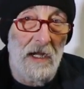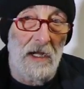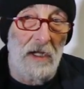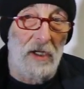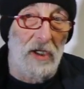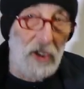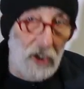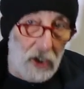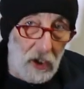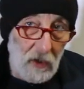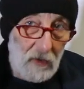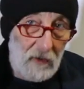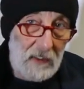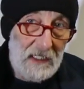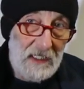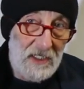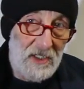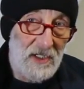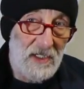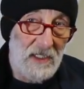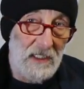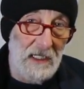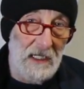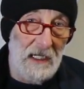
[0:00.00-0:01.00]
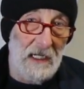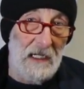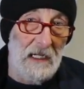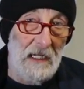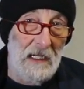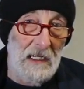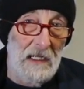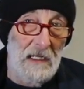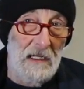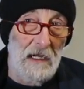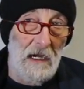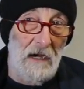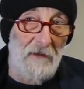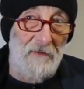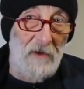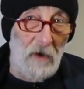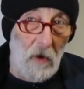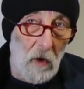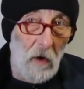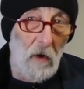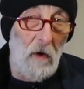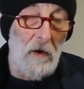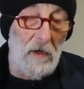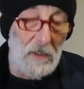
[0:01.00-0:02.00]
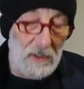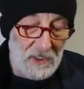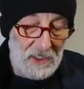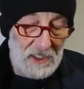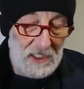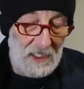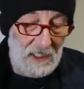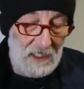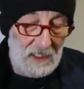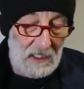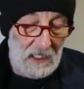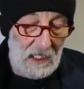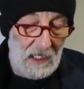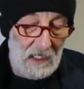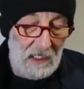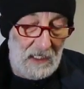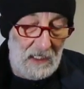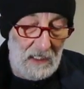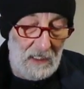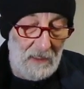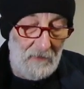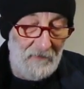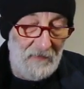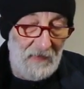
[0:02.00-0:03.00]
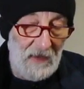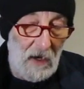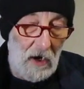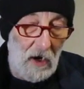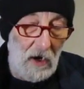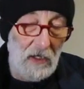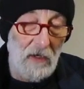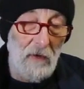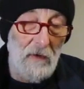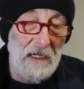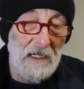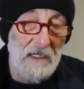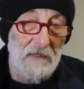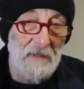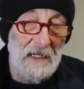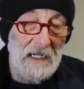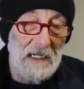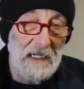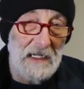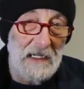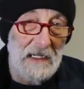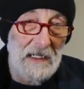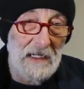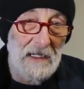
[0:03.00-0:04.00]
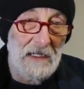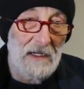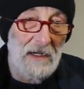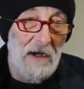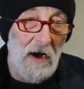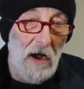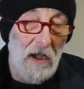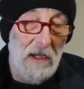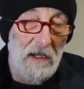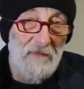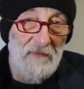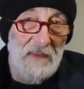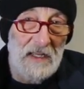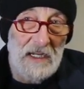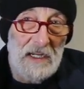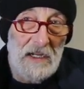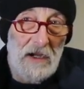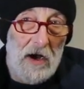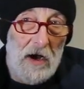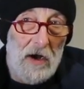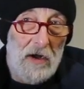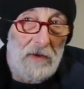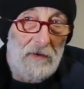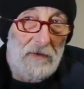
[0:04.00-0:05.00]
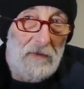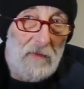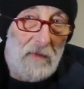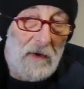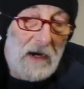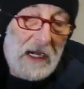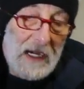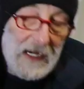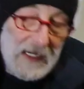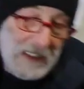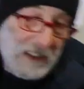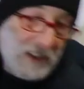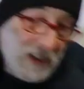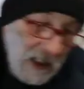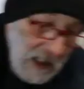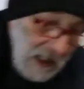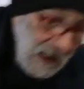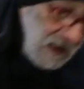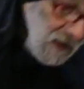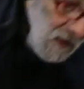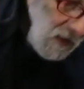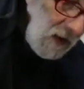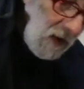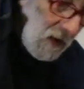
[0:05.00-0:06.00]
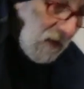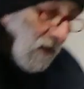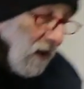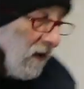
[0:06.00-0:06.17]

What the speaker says: curiously, of course, are going to be all of the alt-right, who